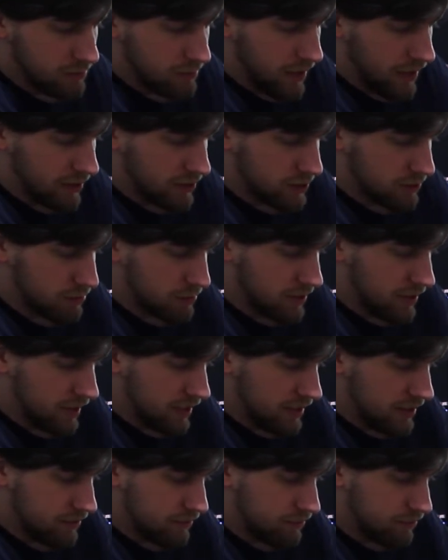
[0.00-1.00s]
power supply
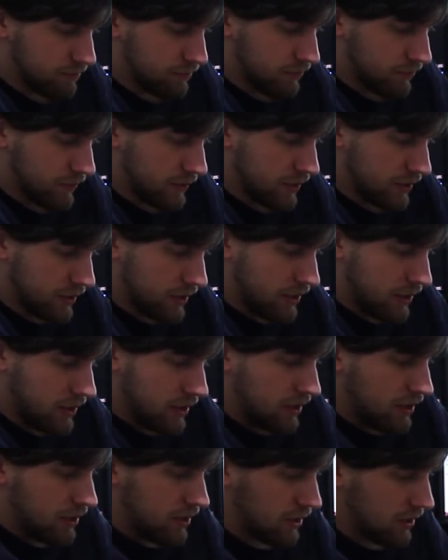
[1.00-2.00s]
in.
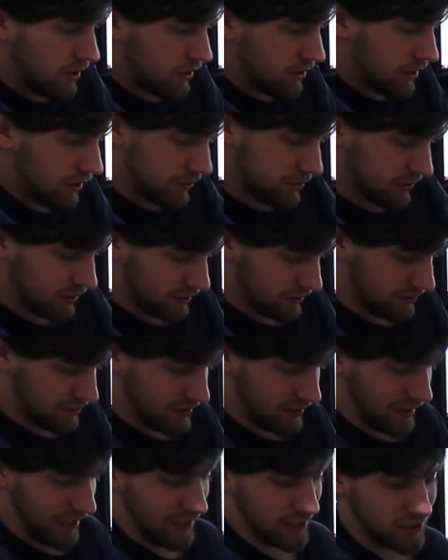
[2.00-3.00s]
Now let's get
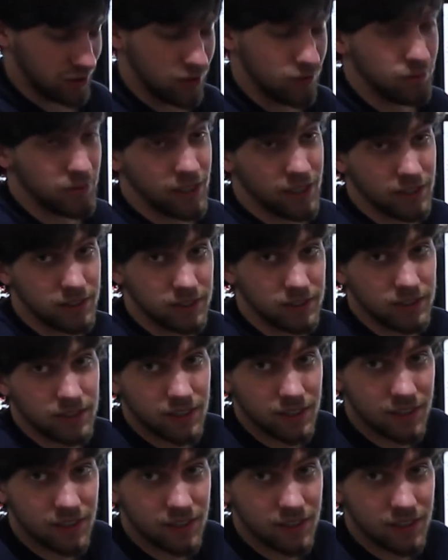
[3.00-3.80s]
to the actual box.